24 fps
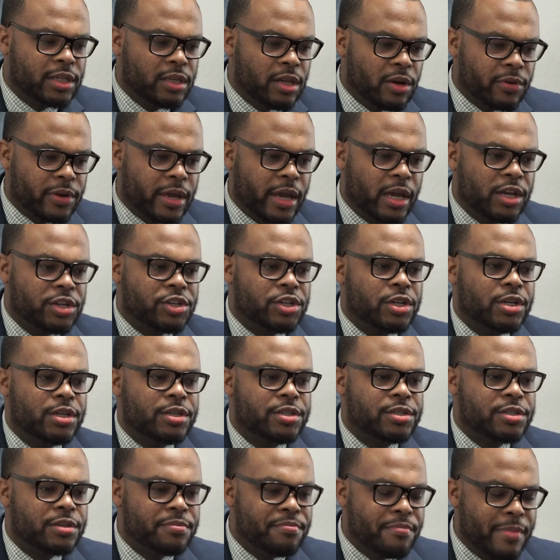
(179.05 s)

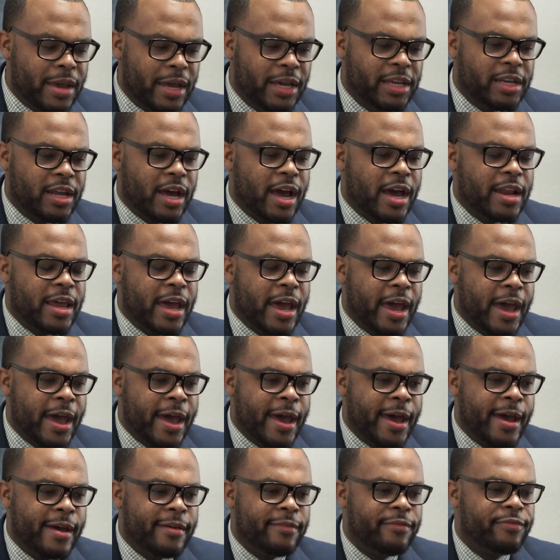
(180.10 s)
locations may not
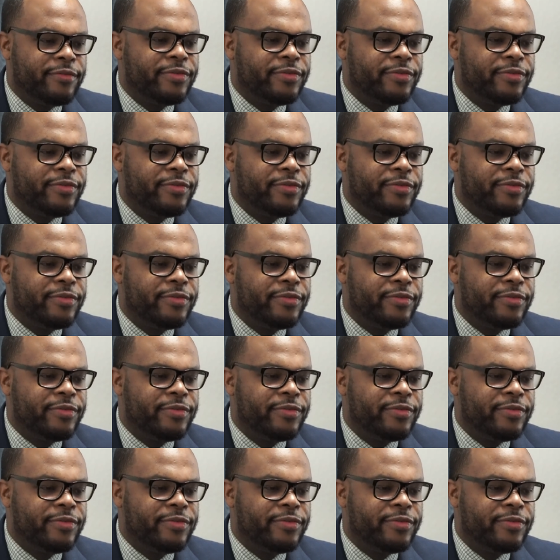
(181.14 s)
have